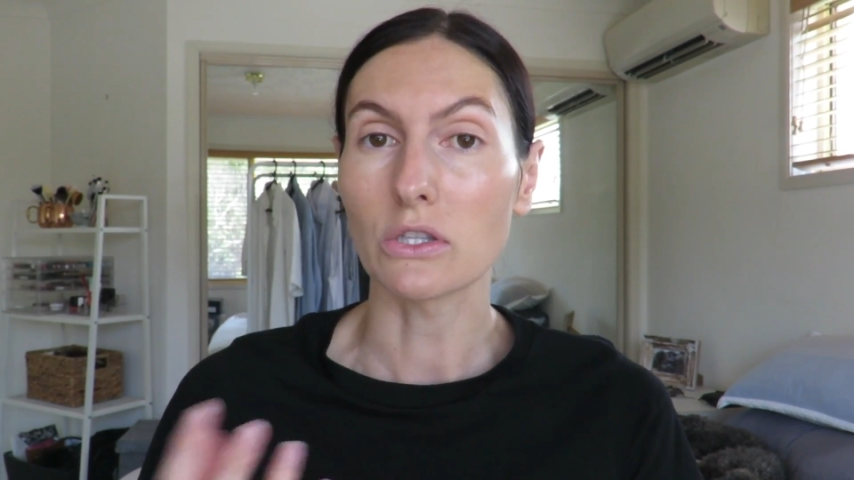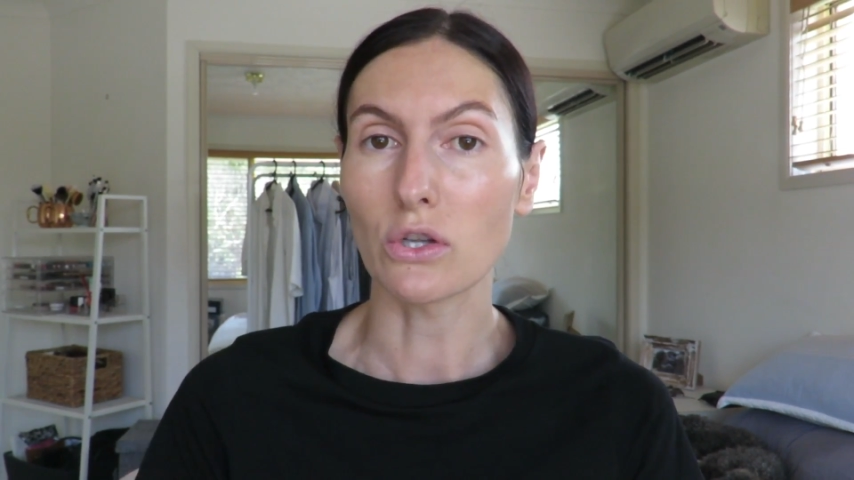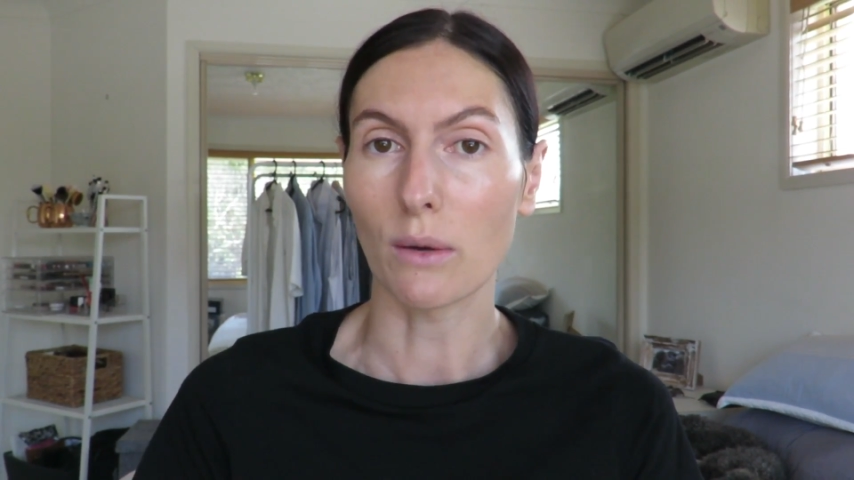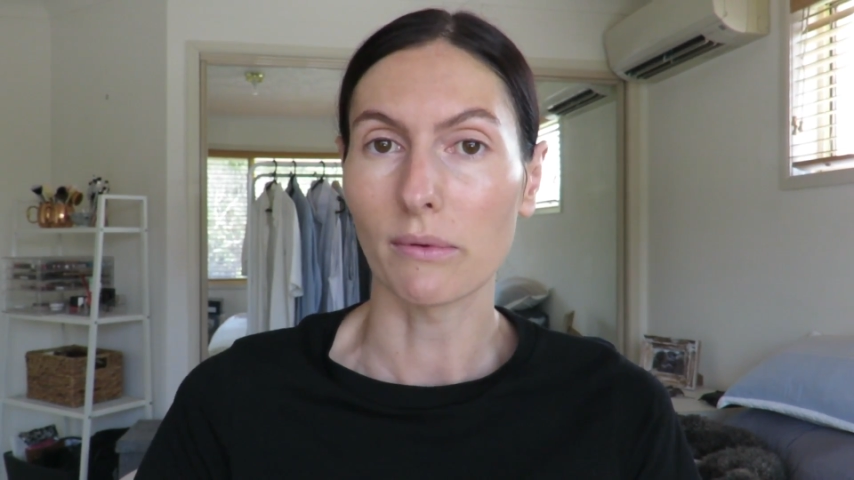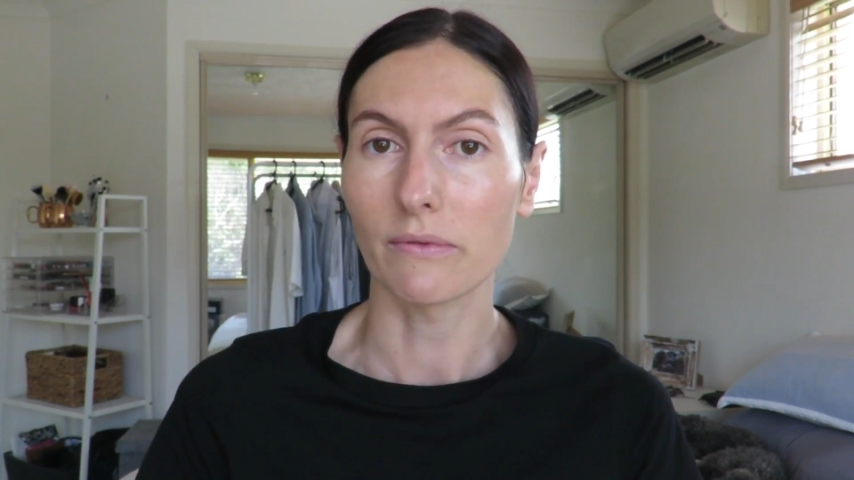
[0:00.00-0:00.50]

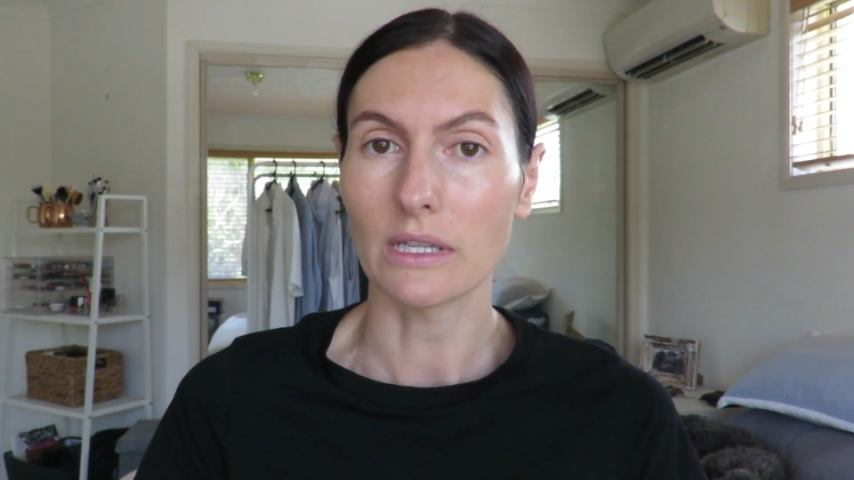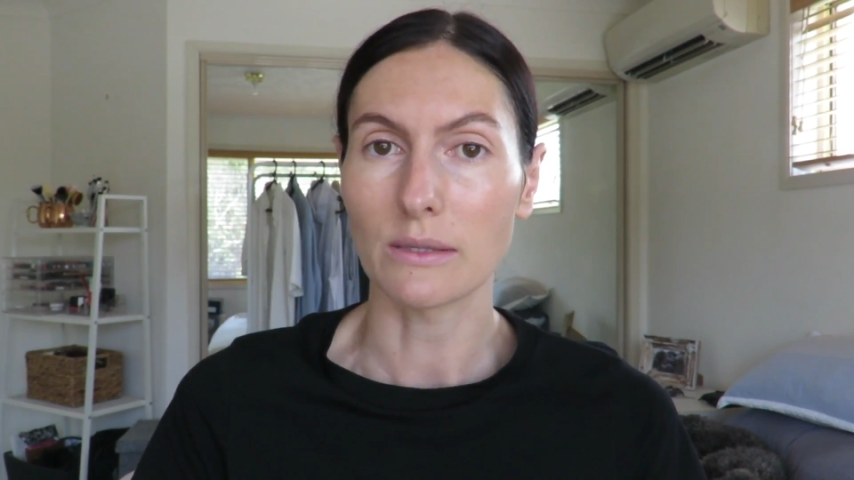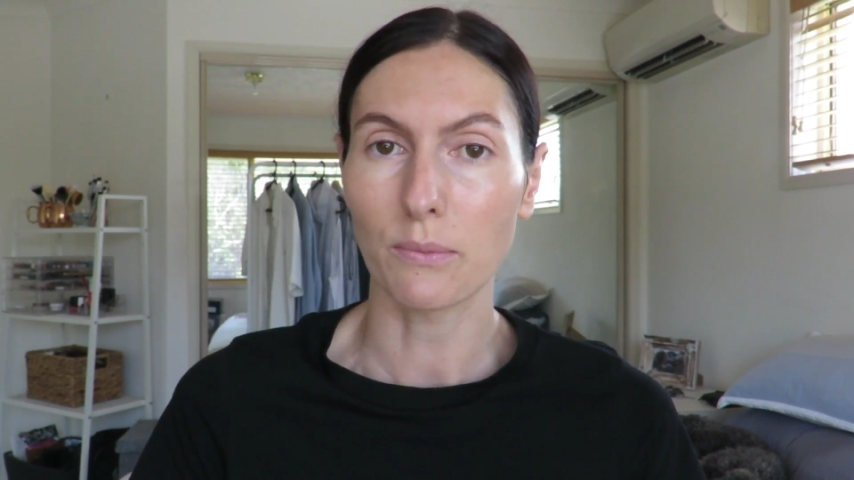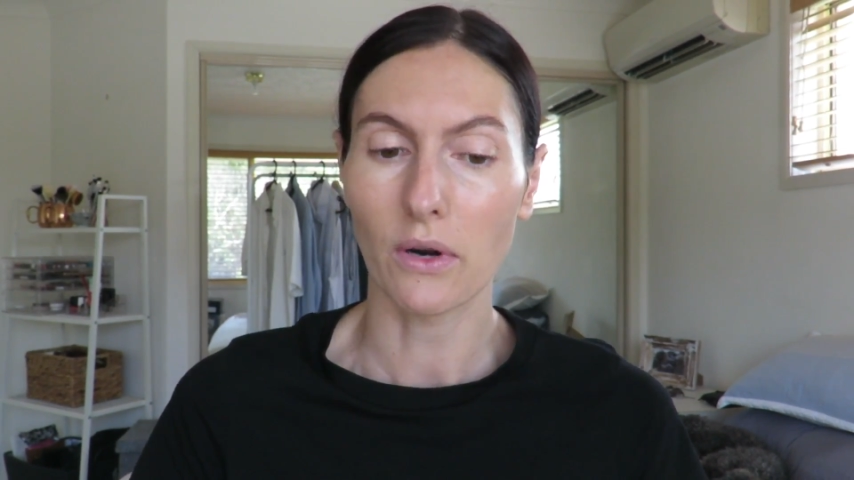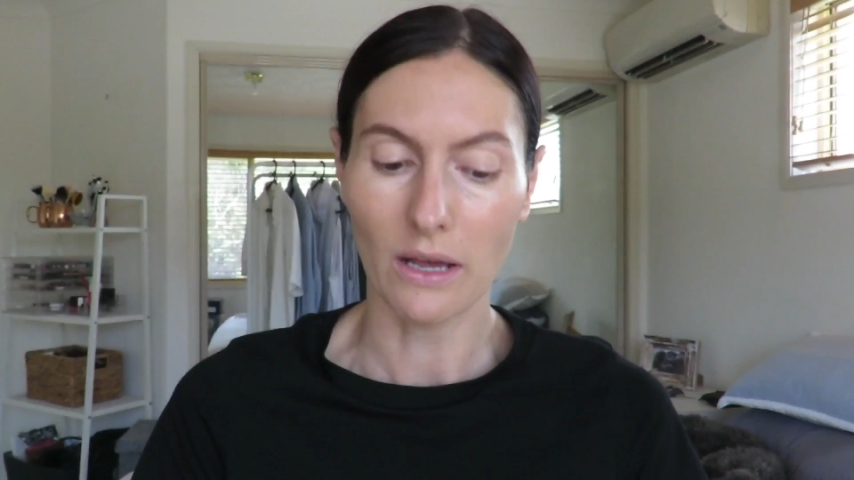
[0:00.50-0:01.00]
top of this
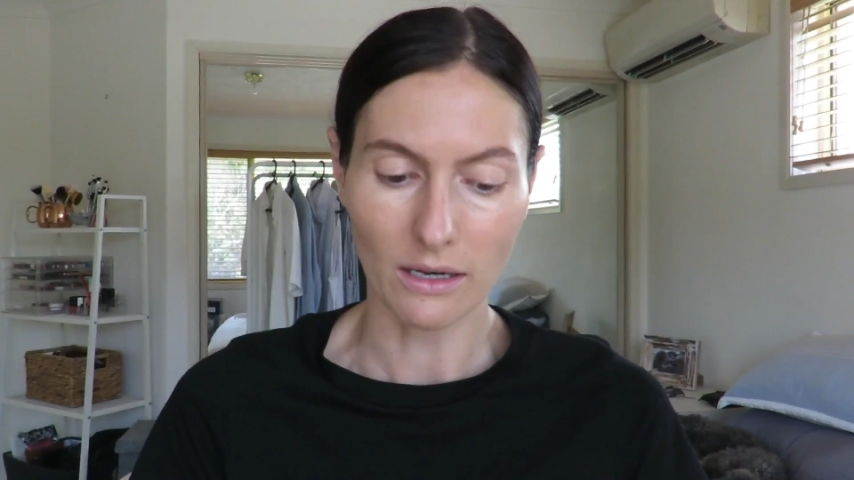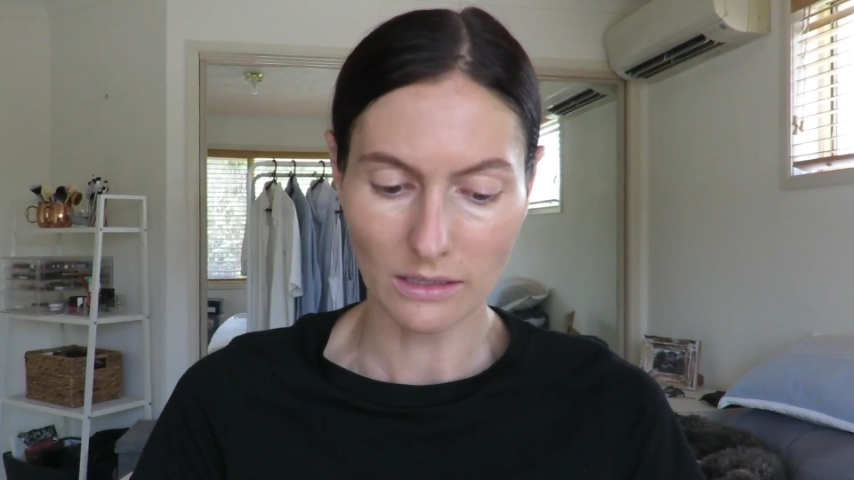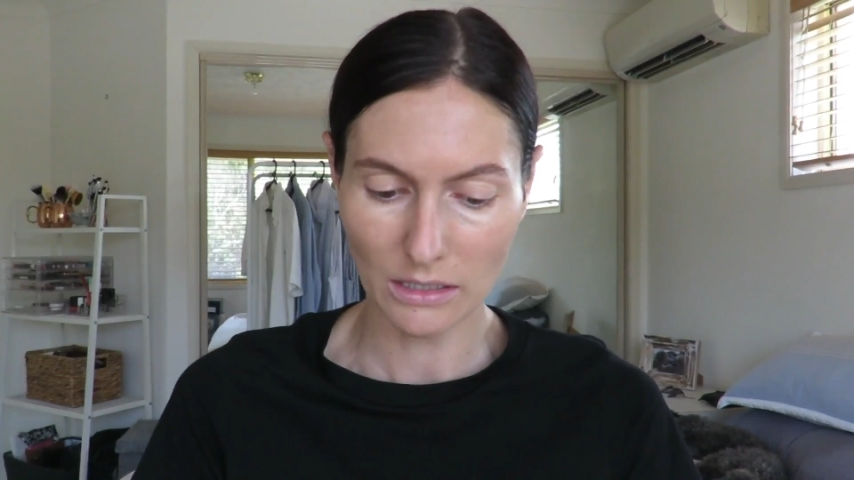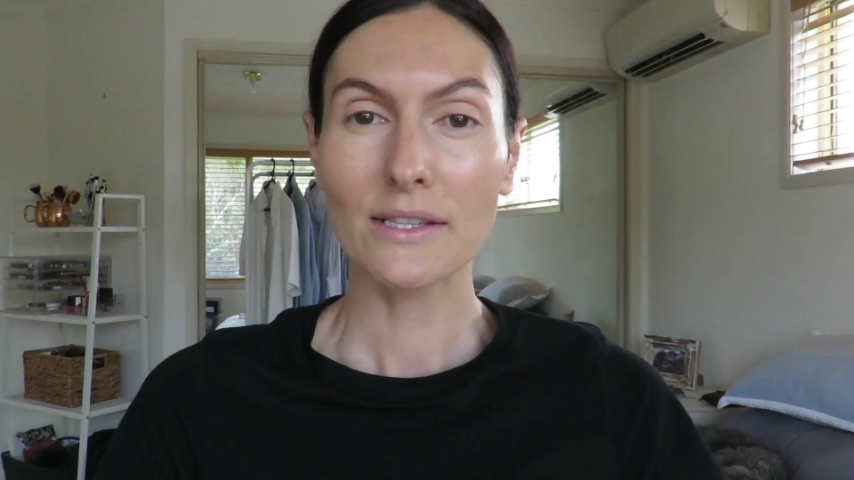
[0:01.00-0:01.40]
product.